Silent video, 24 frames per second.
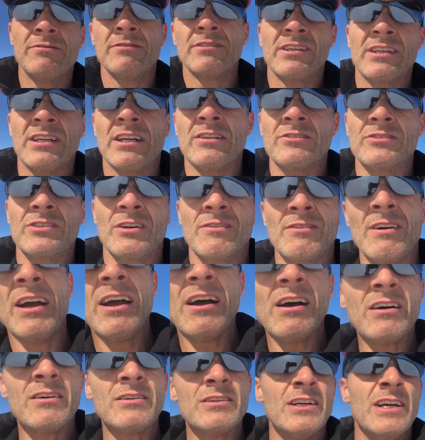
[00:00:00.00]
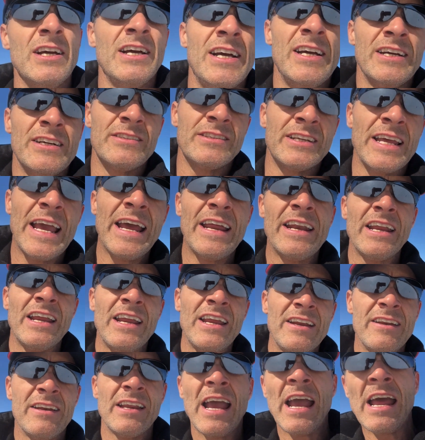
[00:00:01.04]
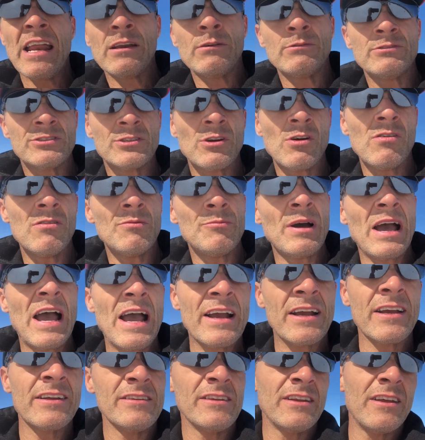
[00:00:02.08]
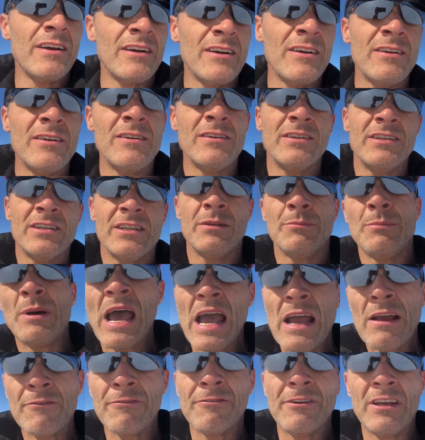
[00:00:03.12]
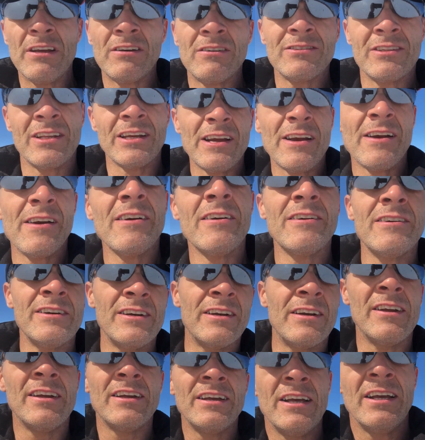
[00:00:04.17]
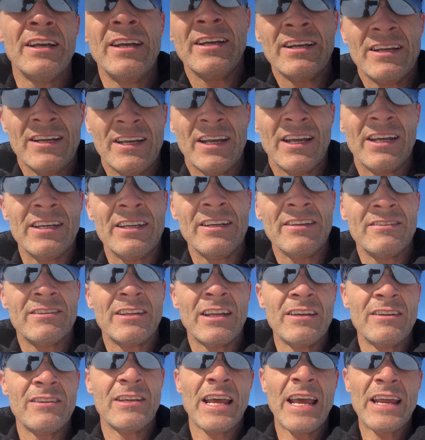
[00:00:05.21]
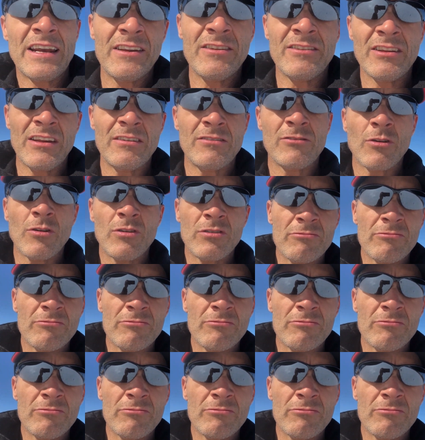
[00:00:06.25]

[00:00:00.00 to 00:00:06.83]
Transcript: And I was like, well, Daddy was going back in the back field there, and he said, Daddy said it's gonna